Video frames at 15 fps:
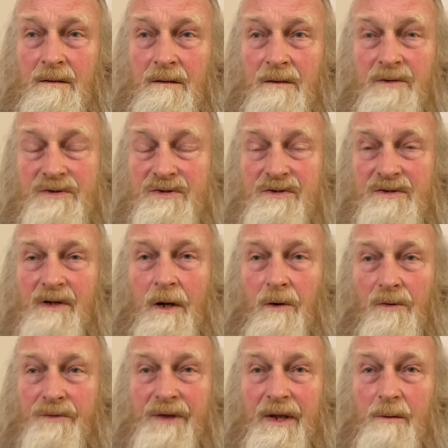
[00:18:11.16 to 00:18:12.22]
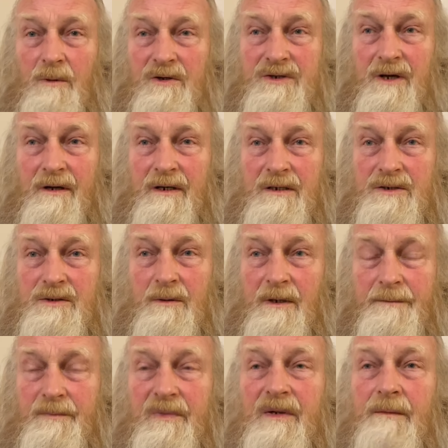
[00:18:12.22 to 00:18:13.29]
Because the whole thing will turn into
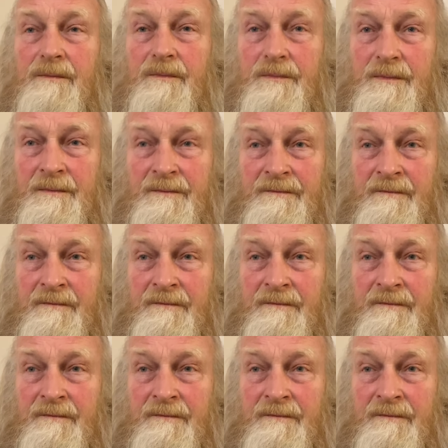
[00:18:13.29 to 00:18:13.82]
a